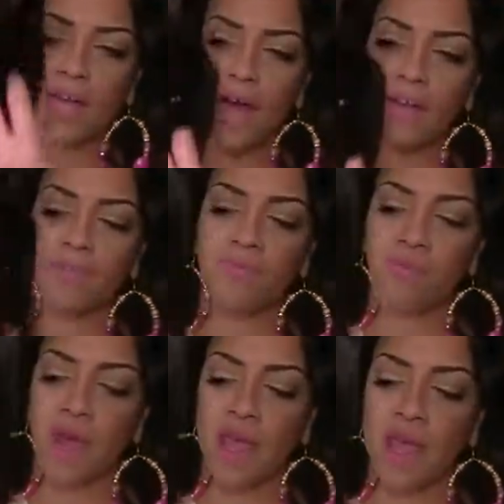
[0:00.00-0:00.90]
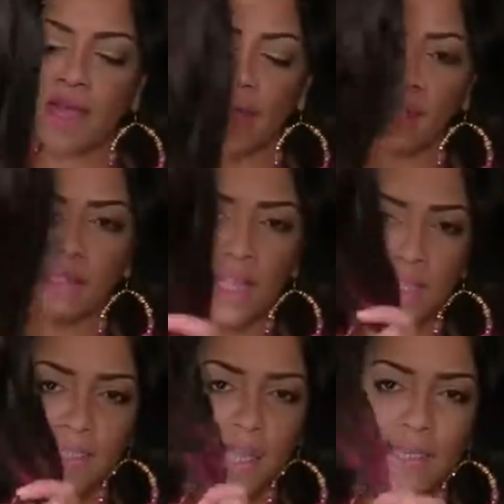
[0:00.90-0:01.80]
kind of frayed and
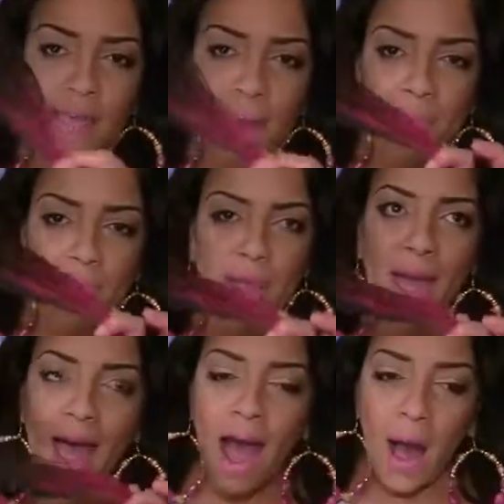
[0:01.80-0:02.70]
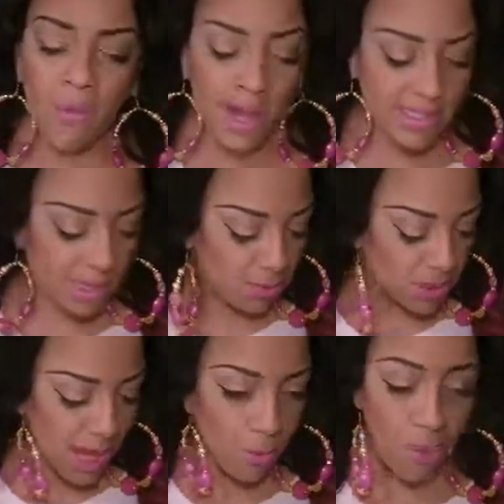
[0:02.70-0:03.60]
things like that. But what I did
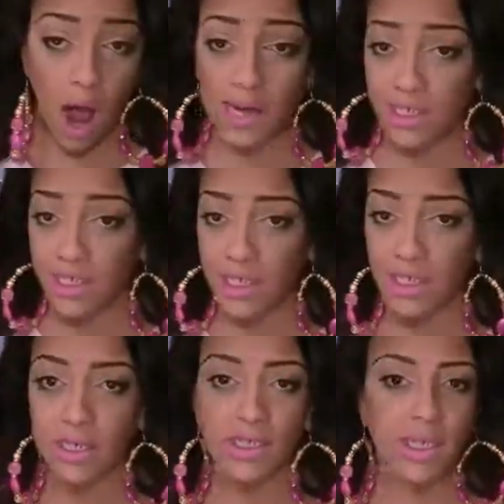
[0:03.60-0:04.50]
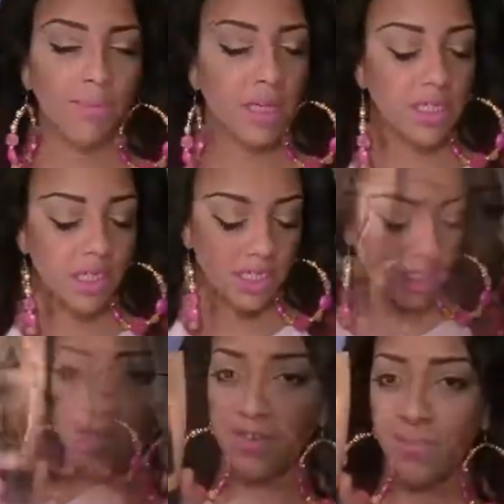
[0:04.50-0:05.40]
was I washed it and deep
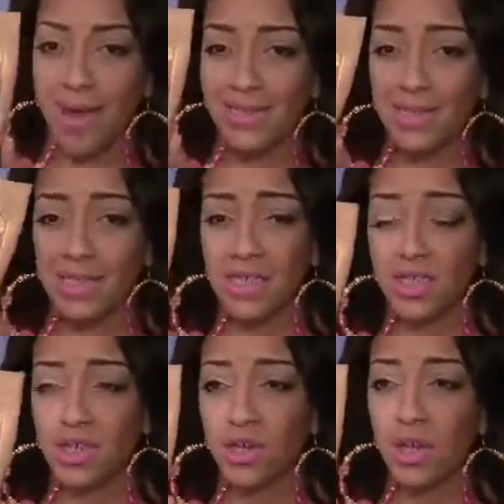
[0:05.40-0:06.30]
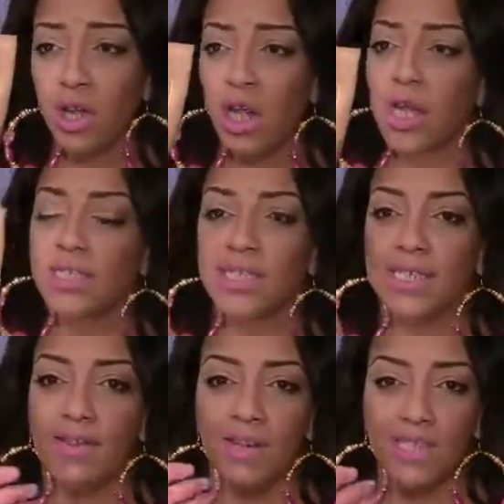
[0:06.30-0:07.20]
conditioned it, Masters conditioner. It
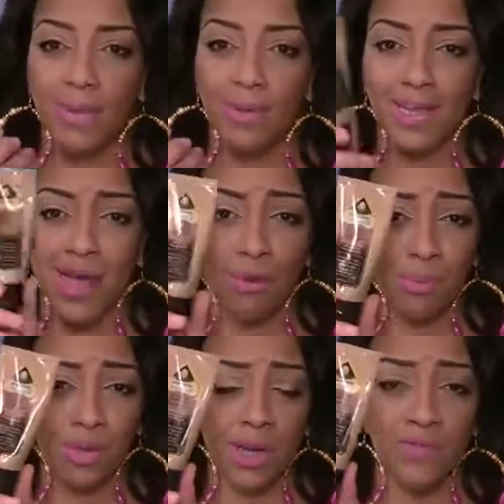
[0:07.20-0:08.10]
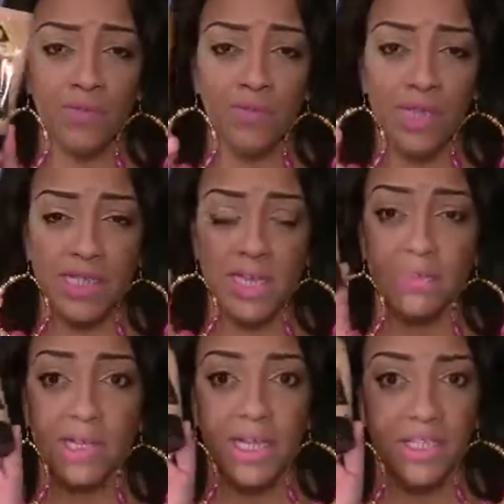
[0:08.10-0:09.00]
says 7 to 10 minutes. I will put it in for
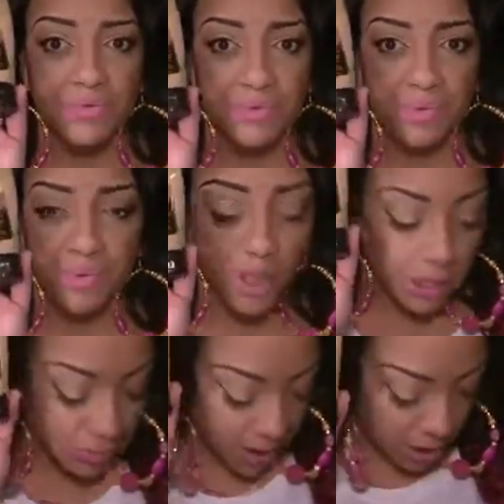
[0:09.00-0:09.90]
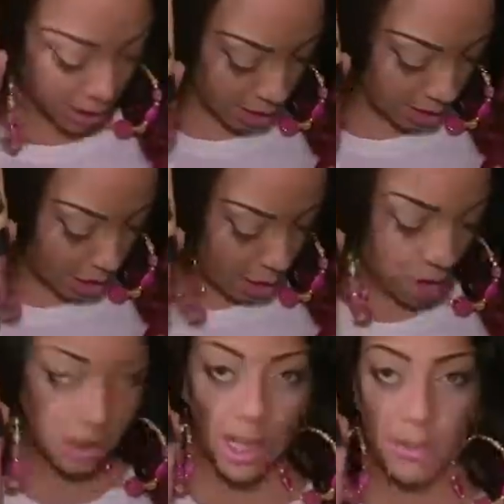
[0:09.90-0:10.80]
15 because it was really, really good
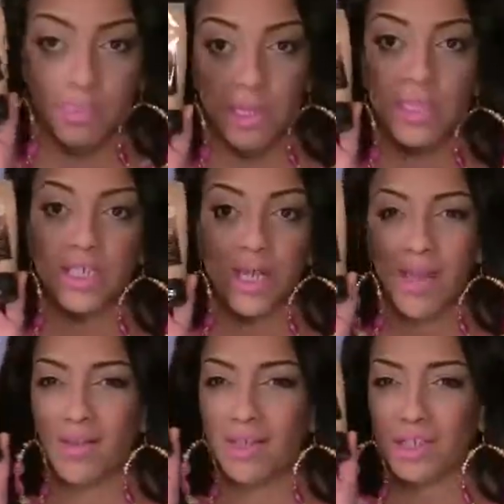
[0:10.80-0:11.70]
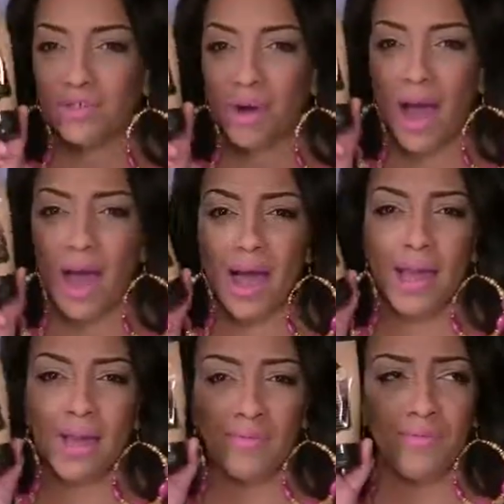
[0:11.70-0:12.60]
on like bleached hair that's
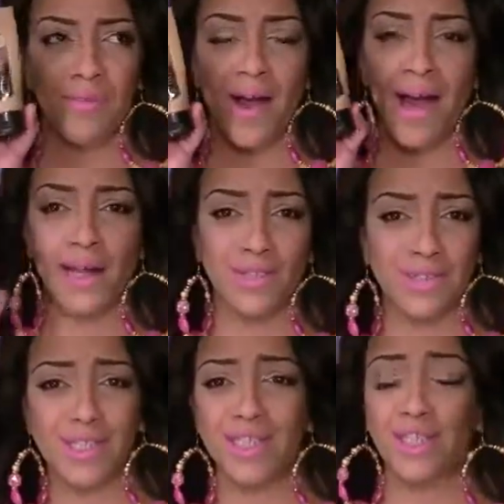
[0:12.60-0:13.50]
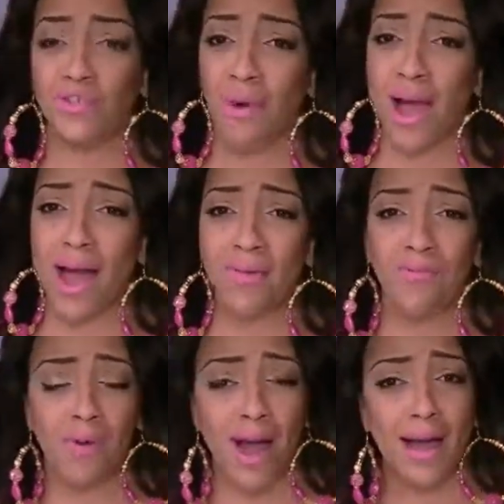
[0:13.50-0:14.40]
dried and fried. So this is dried,
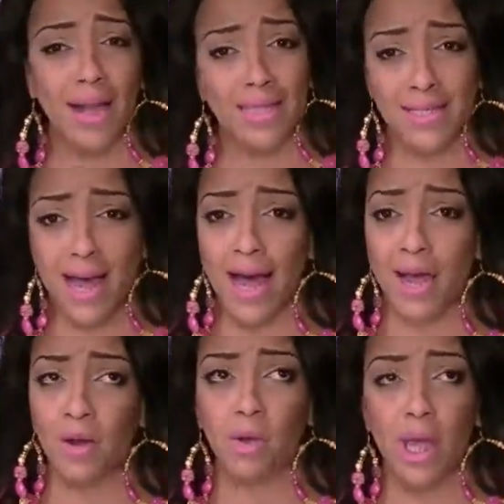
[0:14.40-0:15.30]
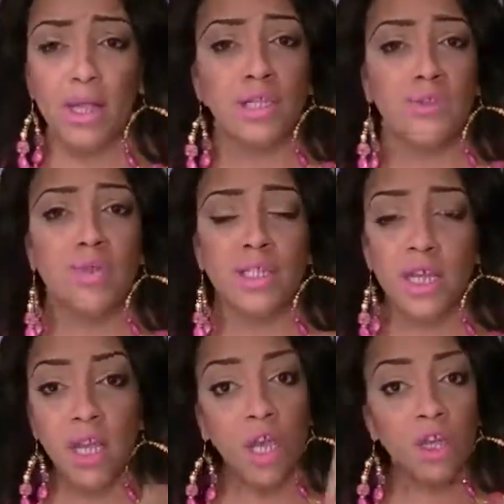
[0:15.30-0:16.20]
fried, and dyed, okay?
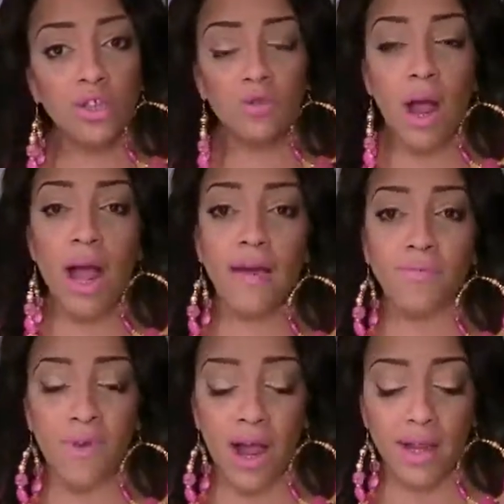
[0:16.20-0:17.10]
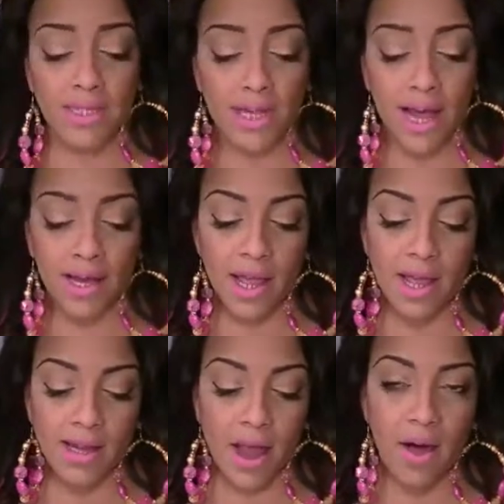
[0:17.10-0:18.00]
Seriously, dry, fried, and dyed.
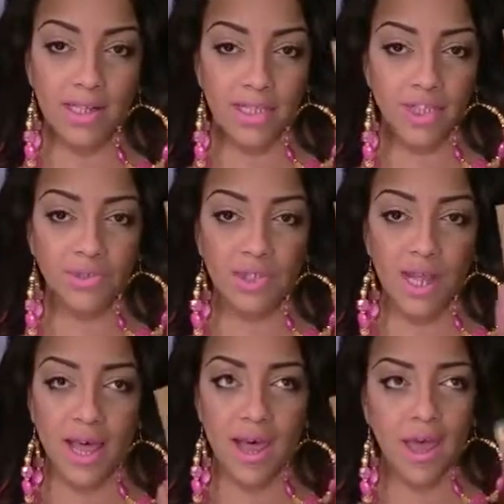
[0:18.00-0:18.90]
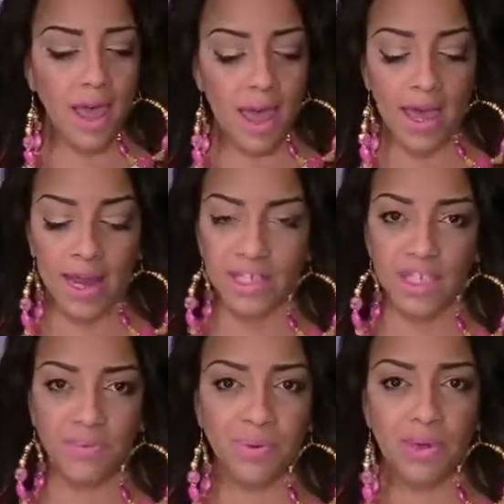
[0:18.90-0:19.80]
Now I did use that, and I
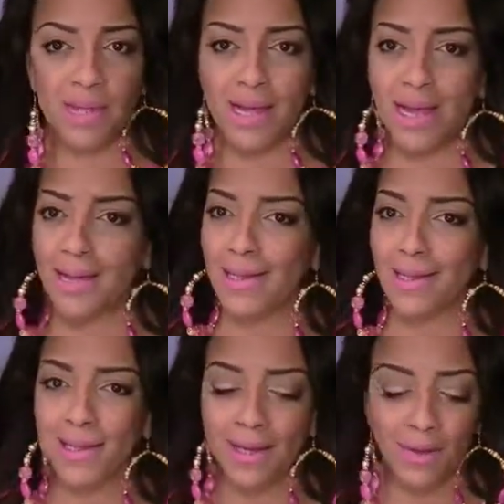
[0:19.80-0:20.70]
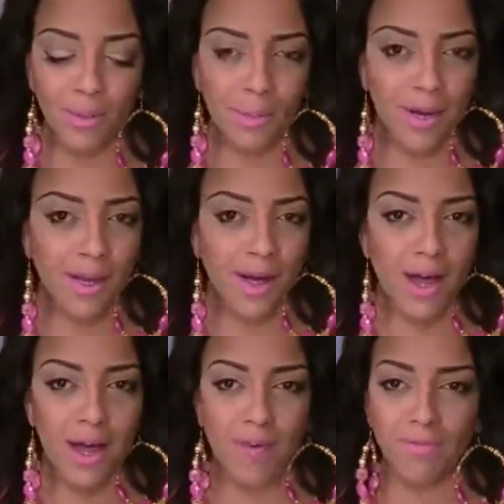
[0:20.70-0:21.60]
just put like a little bit
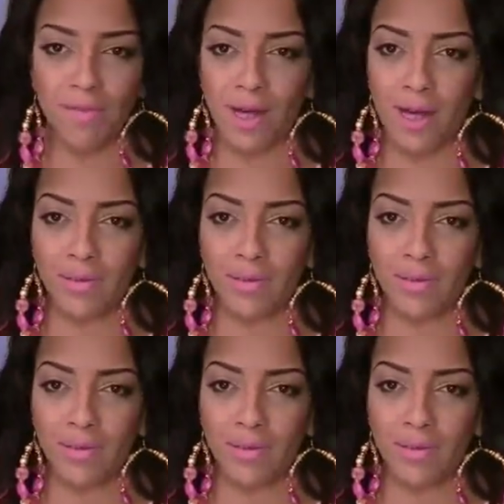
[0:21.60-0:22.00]
of